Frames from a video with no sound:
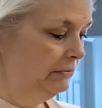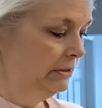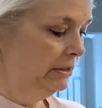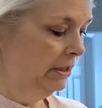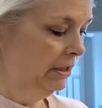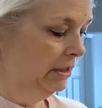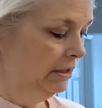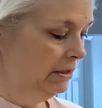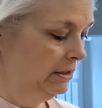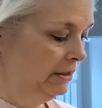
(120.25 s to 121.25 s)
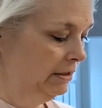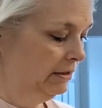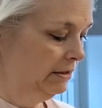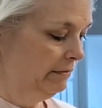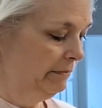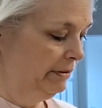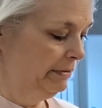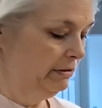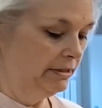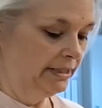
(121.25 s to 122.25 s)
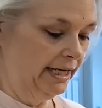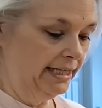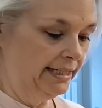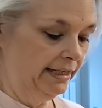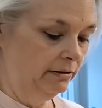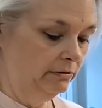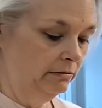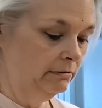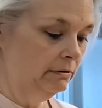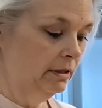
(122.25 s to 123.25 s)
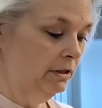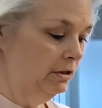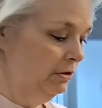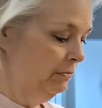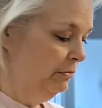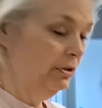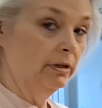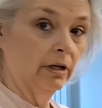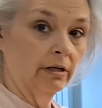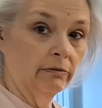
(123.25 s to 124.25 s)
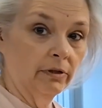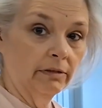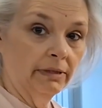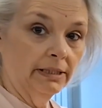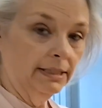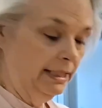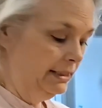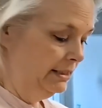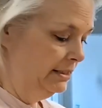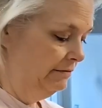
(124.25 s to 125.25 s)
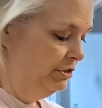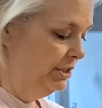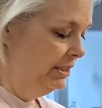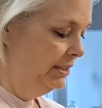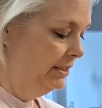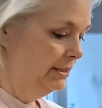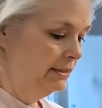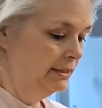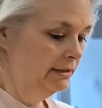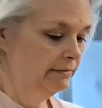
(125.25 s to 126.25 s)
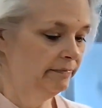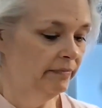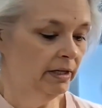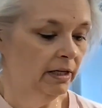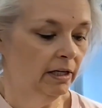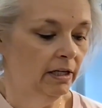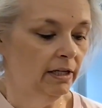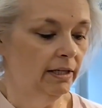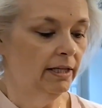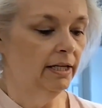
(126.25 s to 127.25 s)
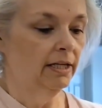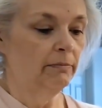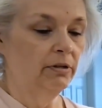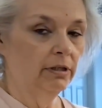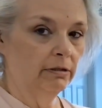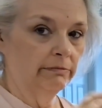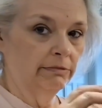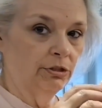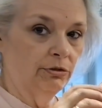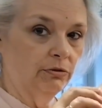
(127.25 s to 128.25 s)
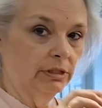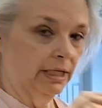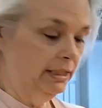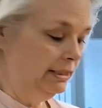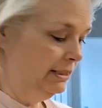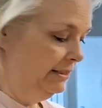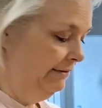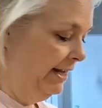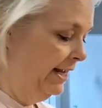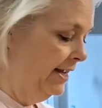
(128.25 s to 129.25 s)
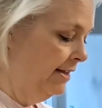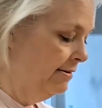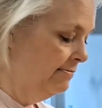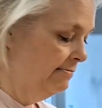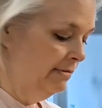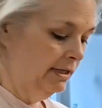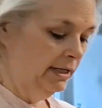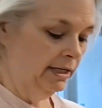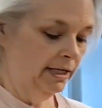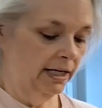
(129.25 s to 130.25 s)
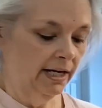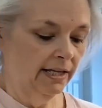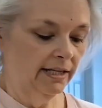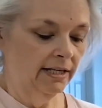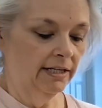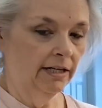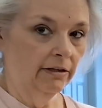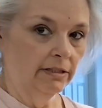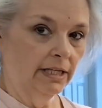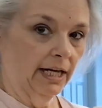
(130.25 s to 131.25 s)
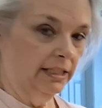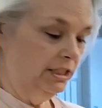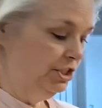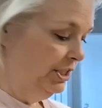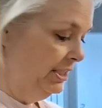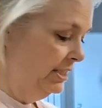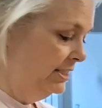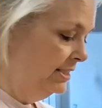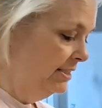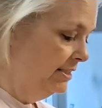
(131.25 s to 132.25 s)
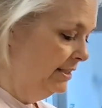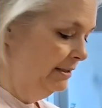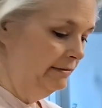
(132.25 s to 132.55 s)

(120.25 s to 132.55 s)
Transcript: one on the butter side down, put on one of my slices of cheese, and I put on 2 slices of ham, and then another slice of cheese,